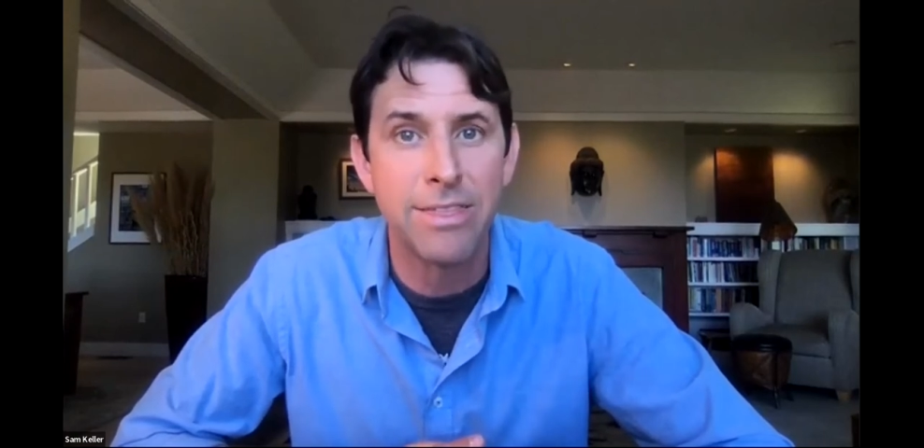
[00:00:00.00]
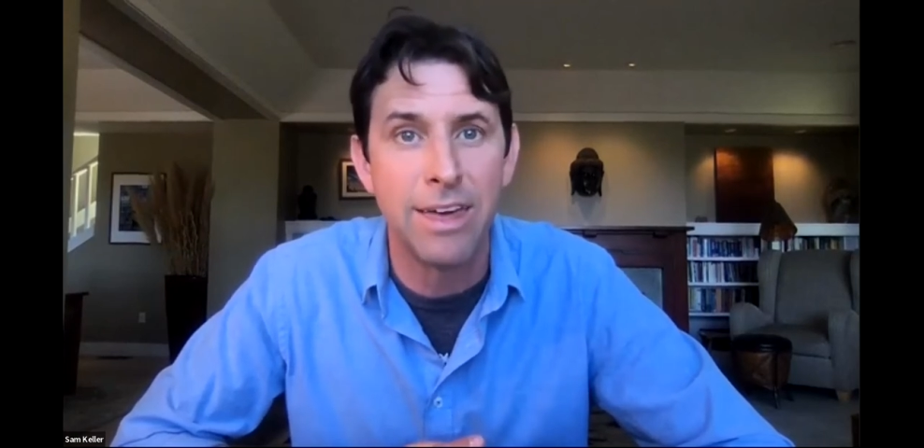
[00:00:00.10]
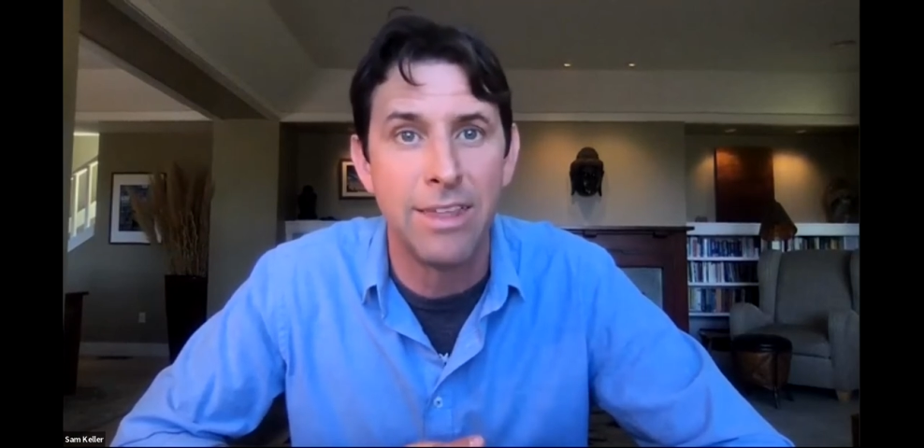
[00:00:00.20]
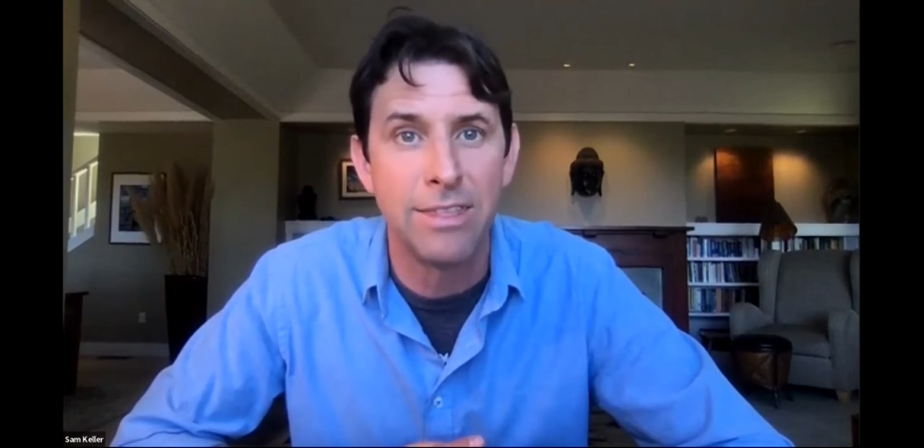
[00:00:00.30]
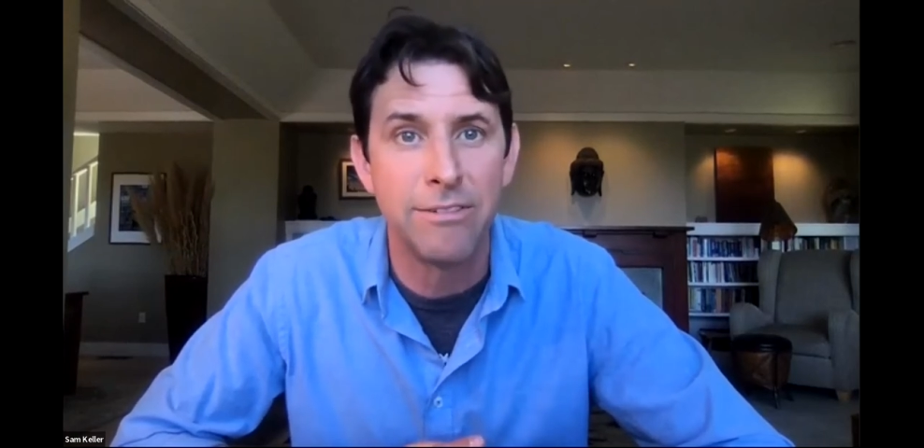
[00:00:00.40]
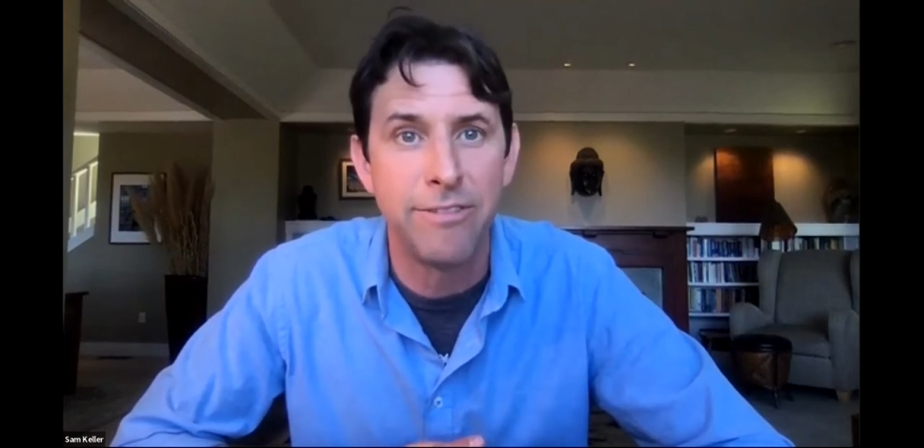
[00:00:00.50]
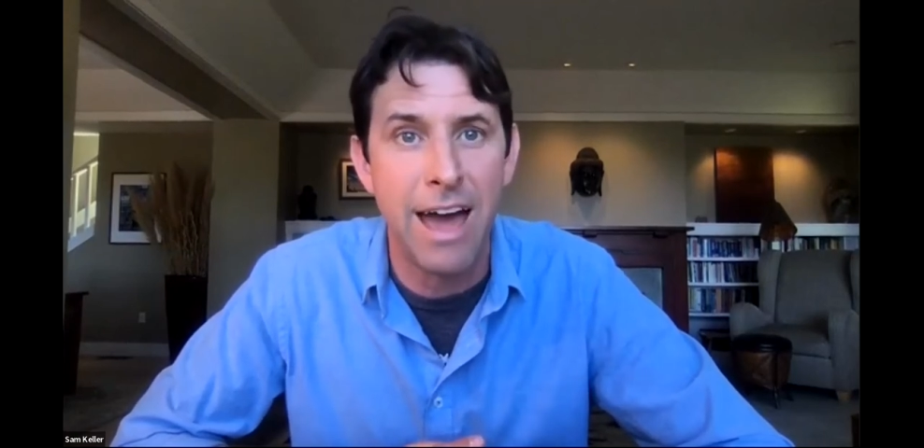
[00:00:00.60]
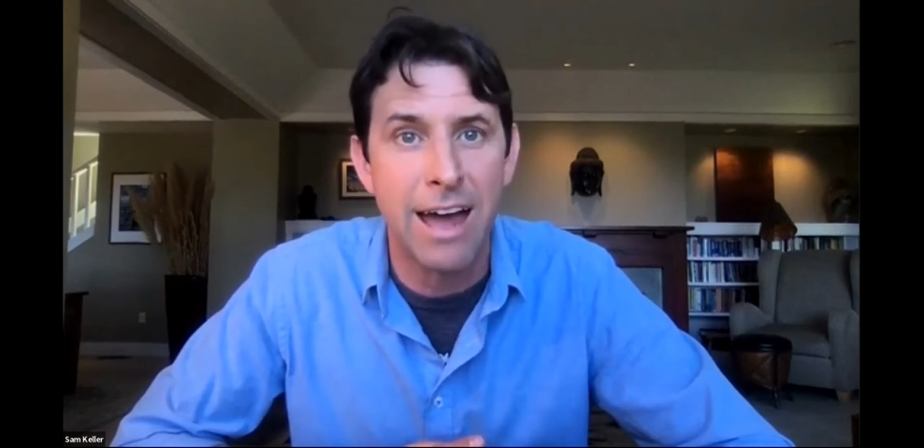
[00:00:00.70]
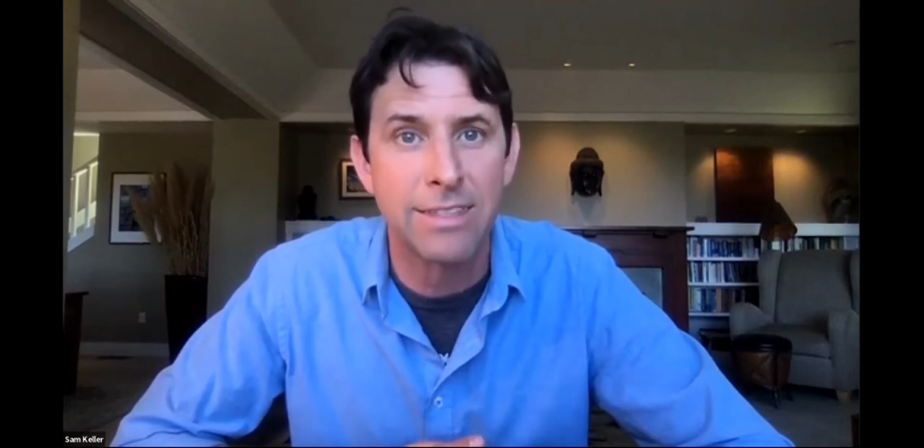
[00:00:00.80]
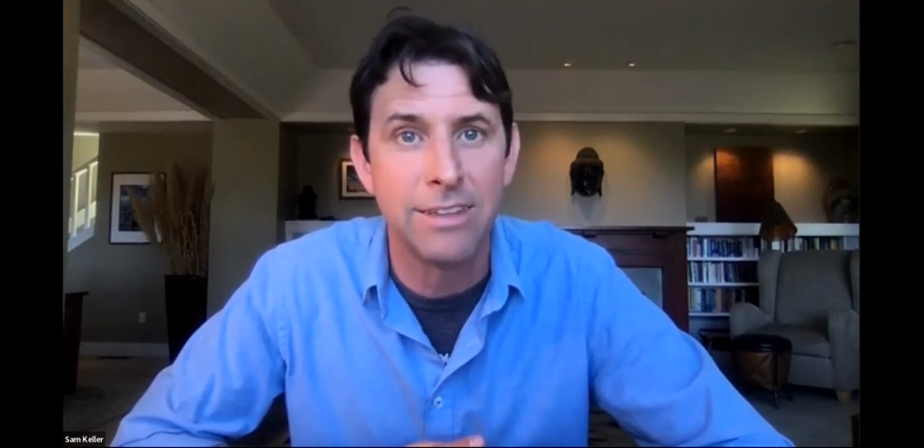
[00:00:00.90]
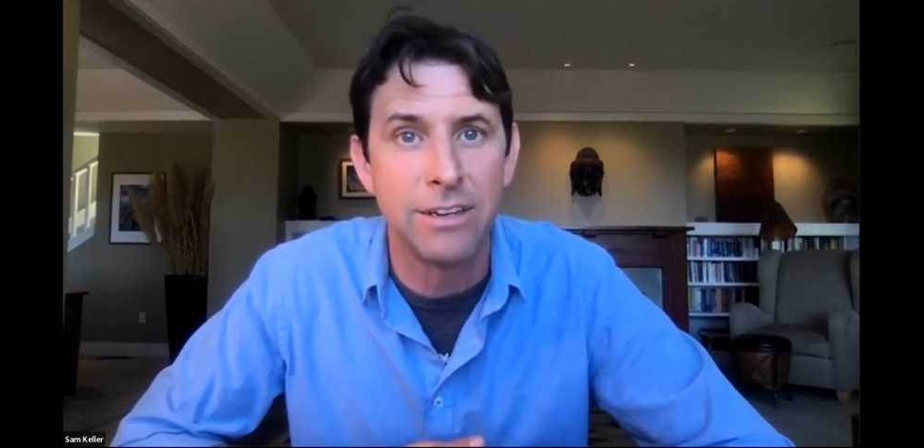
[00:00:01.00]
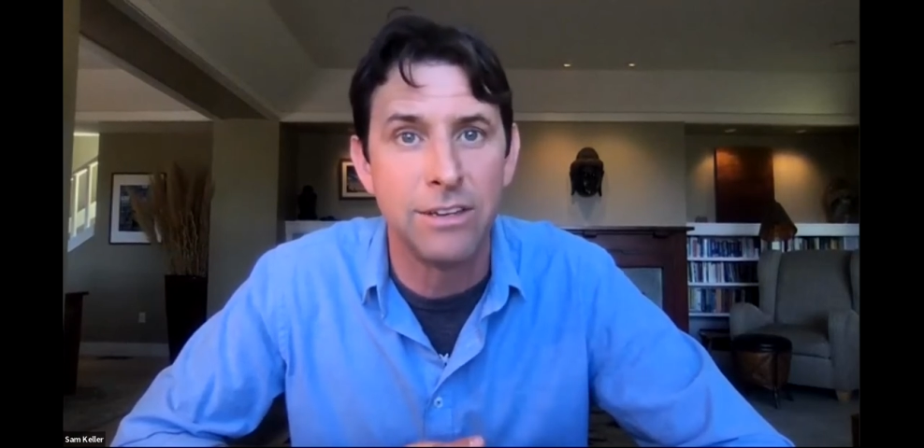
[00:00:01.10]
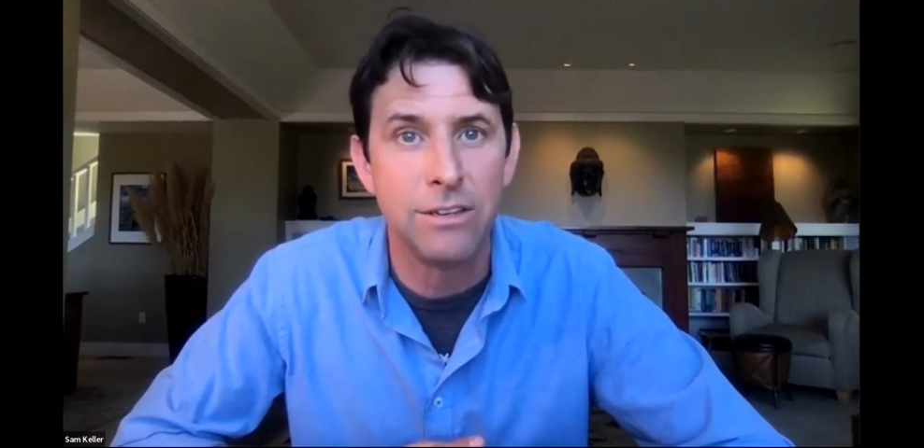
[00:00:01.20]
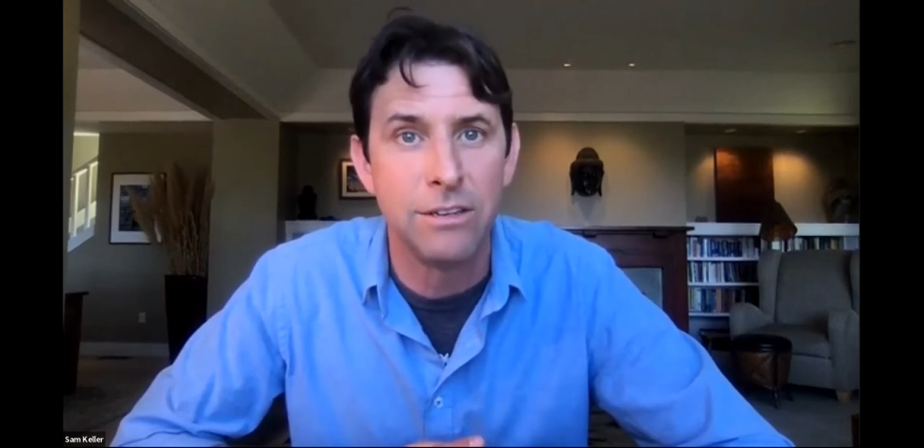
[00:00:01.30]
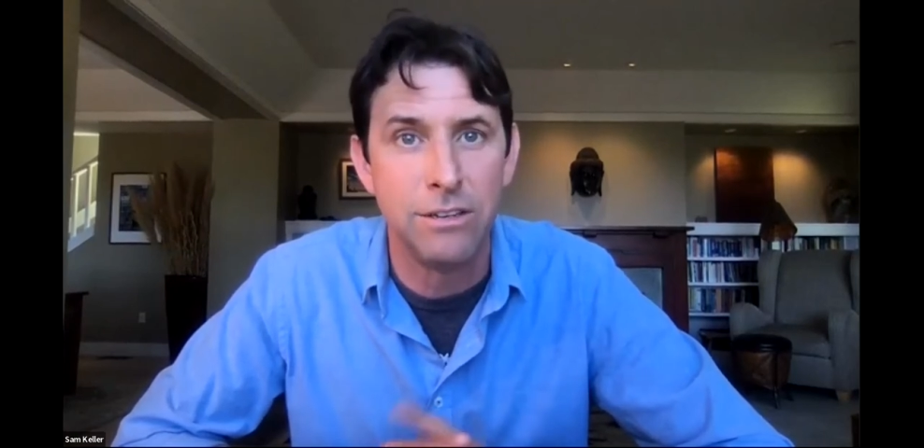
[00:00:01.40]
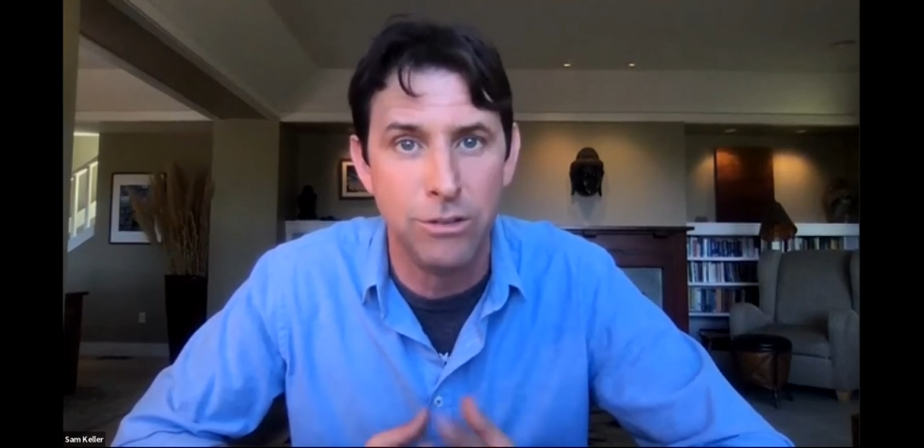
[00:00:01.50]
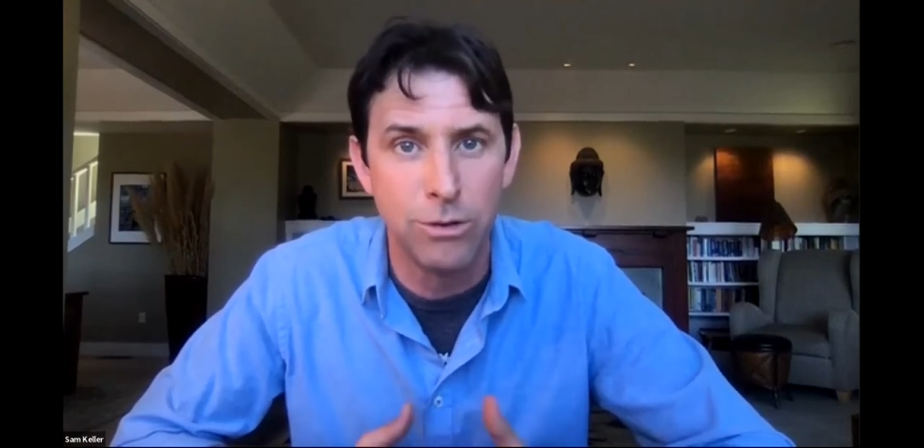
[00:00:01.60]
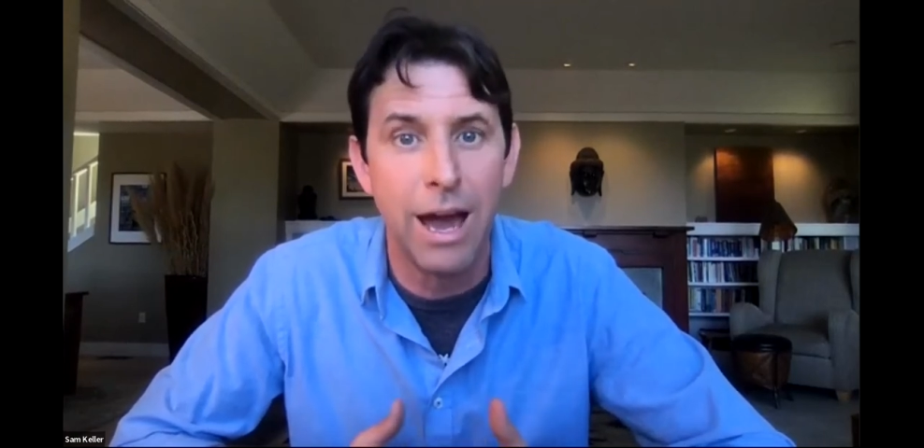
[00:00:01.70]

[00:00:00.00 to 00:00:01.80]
And the fact that you